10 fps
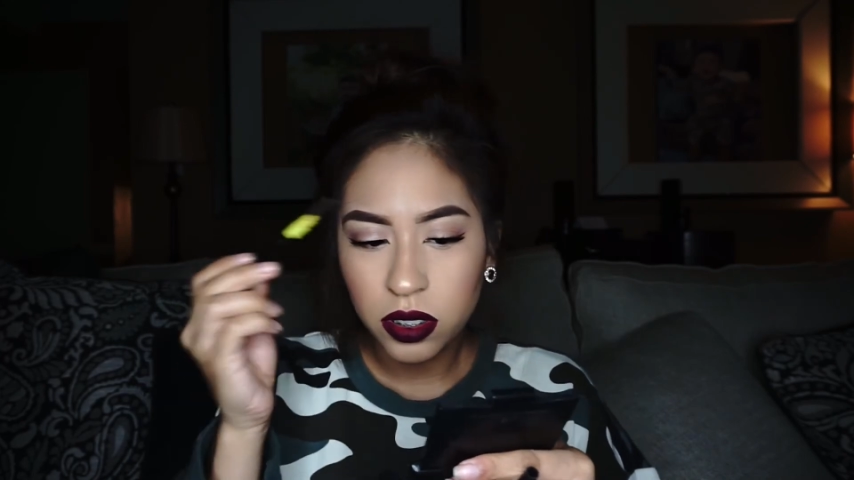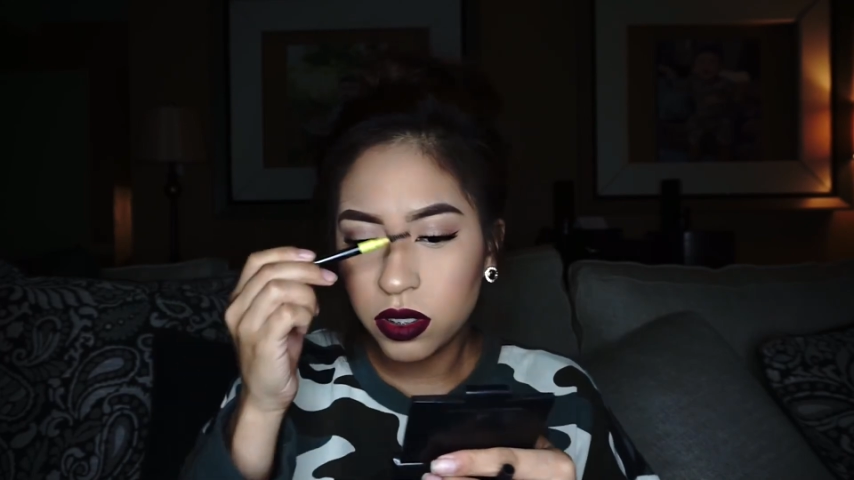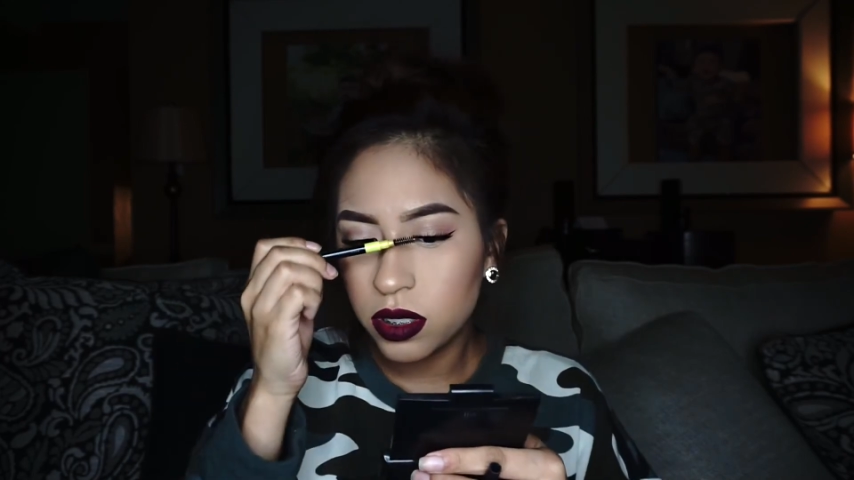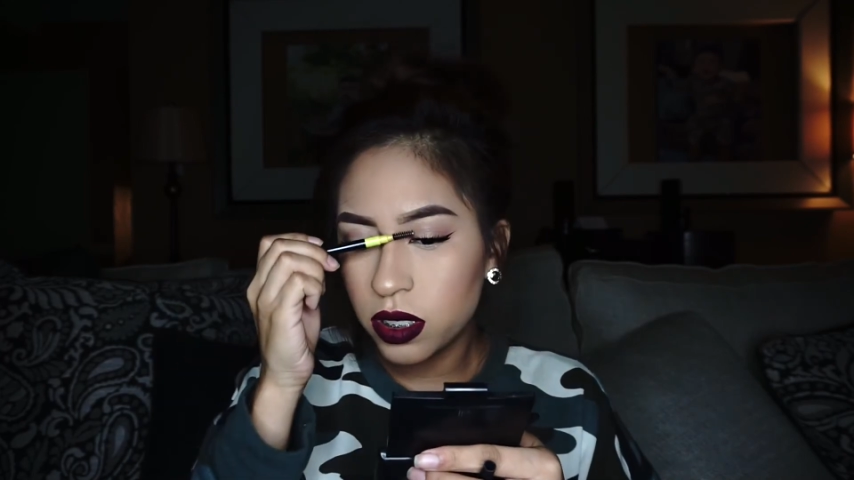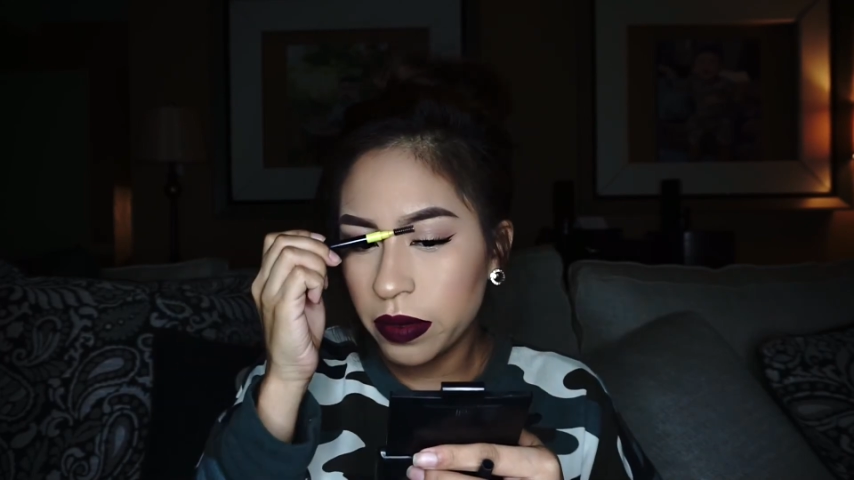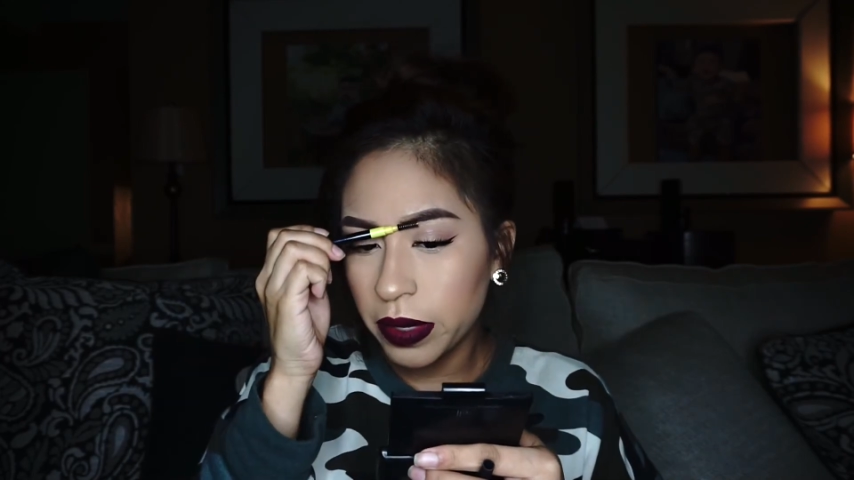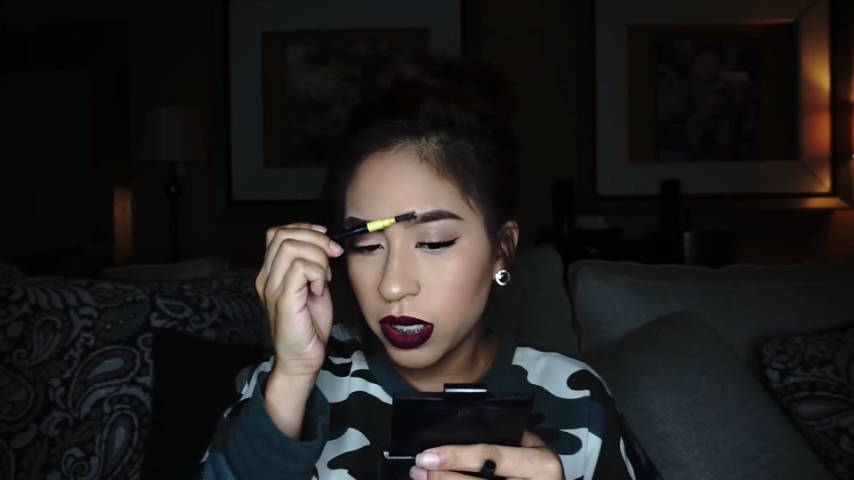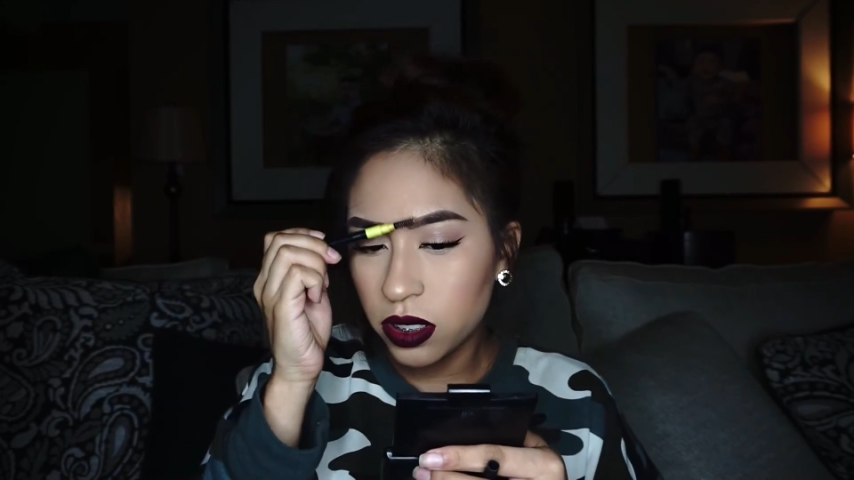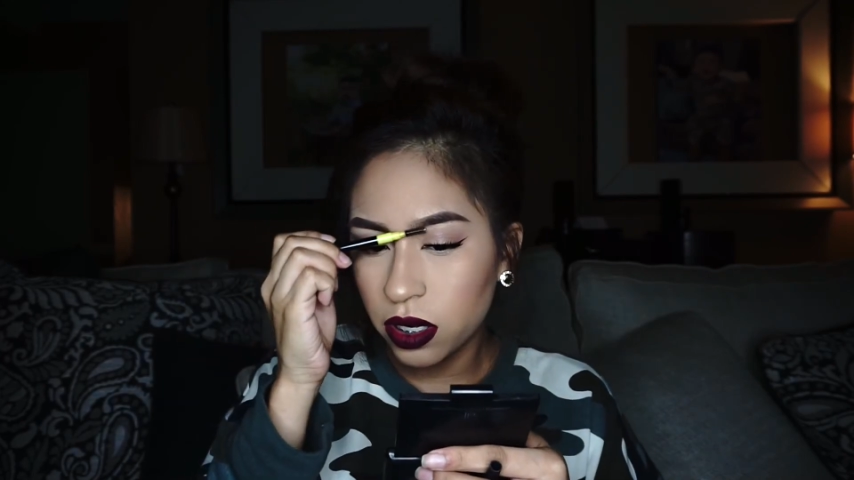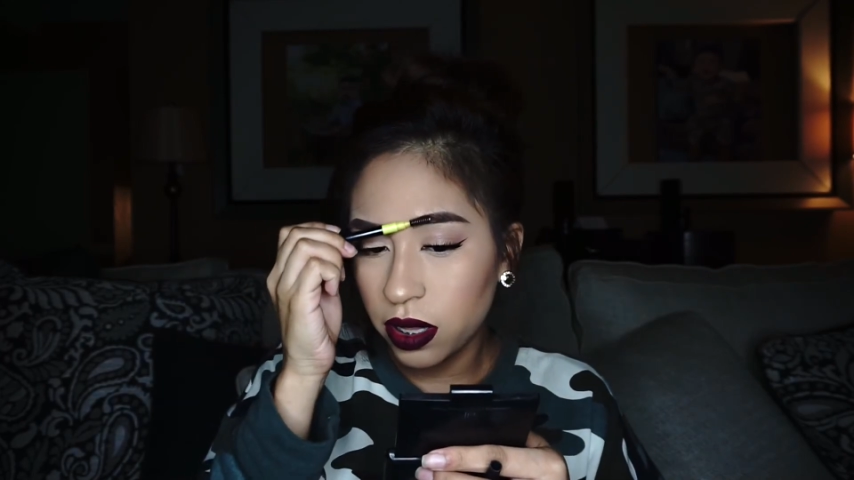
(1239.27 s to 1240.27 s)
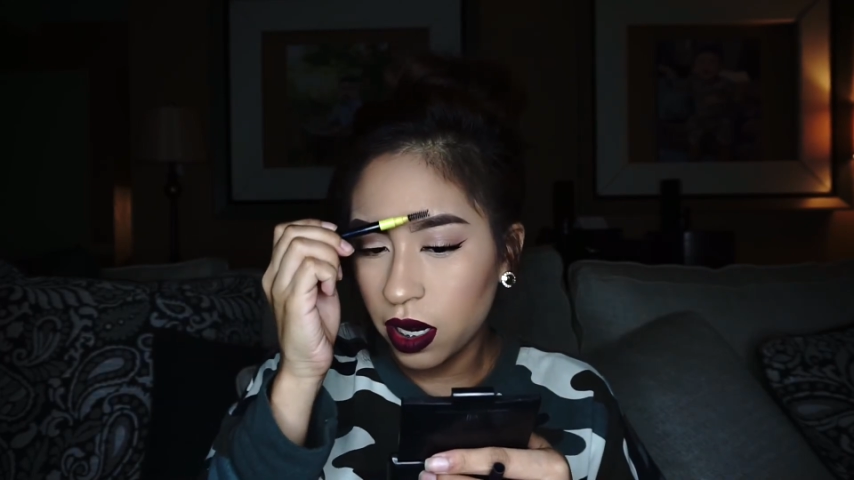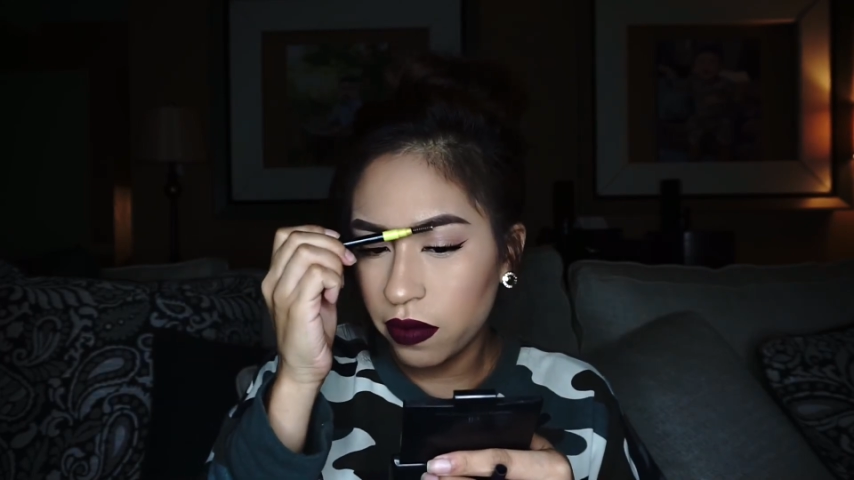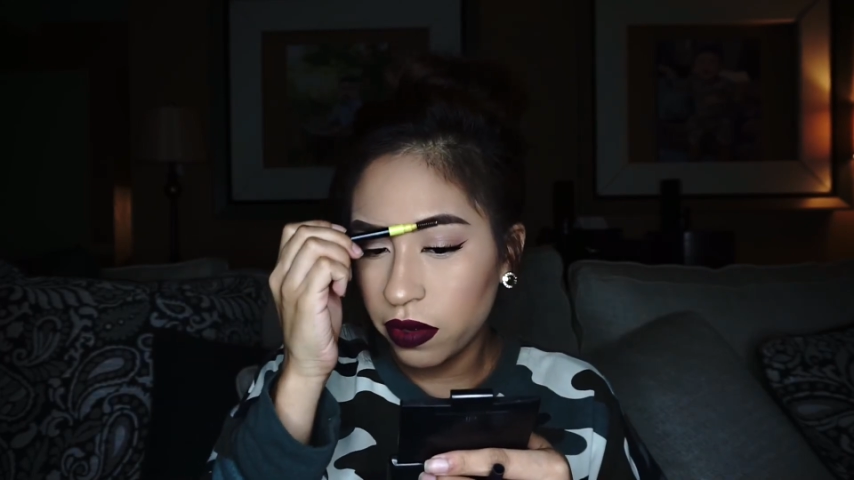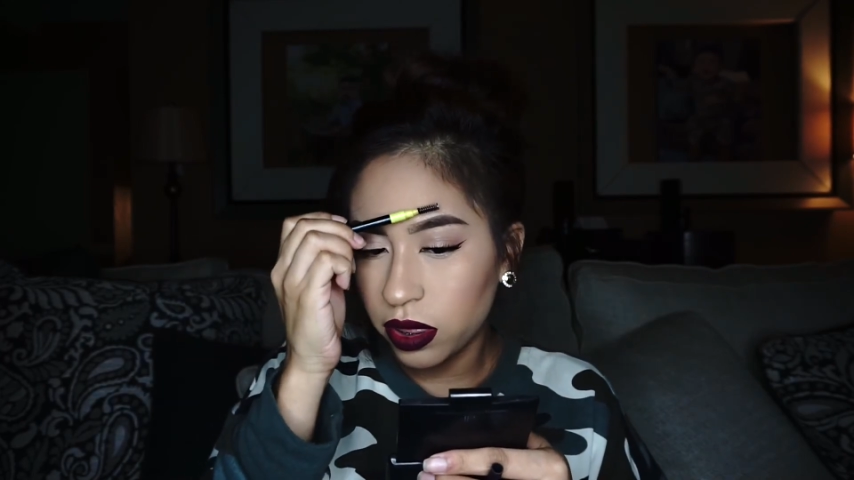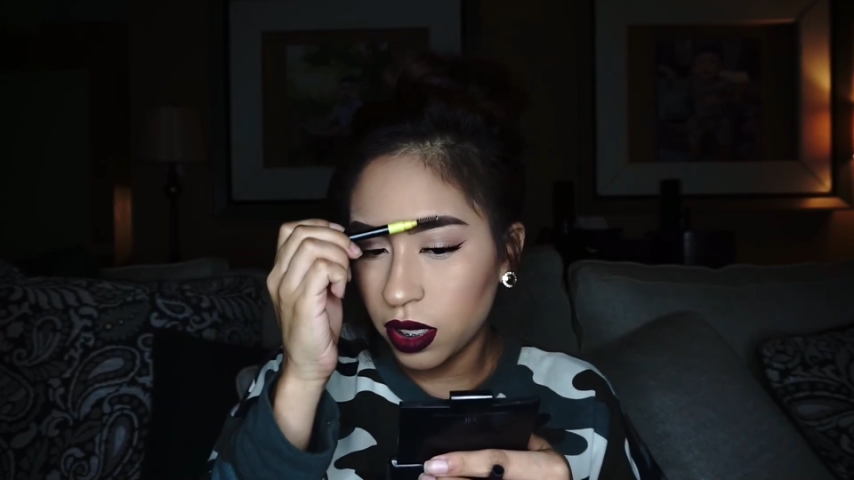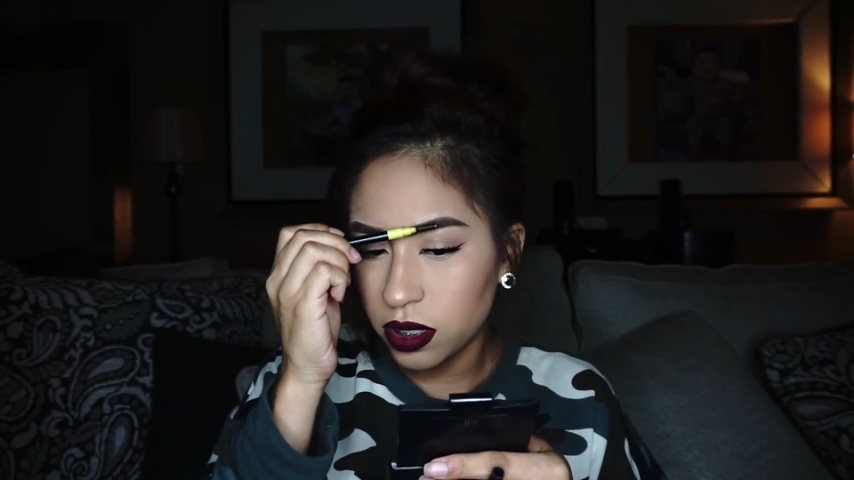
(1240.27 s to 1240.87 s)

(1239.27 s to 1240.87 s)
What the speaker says: just to make sure that everything